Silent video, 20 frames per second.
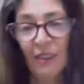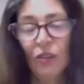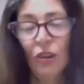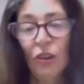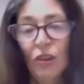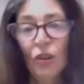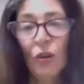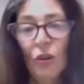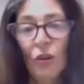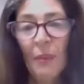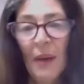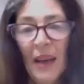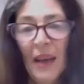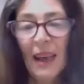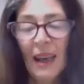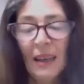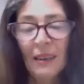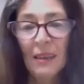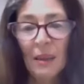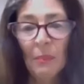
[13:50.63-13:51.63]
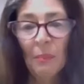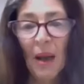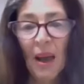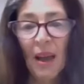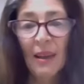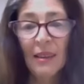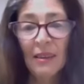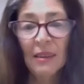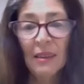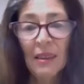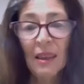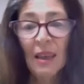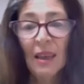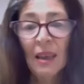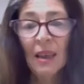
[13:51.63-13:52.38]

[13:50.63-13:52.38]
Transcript: to talk about Hunter Biden.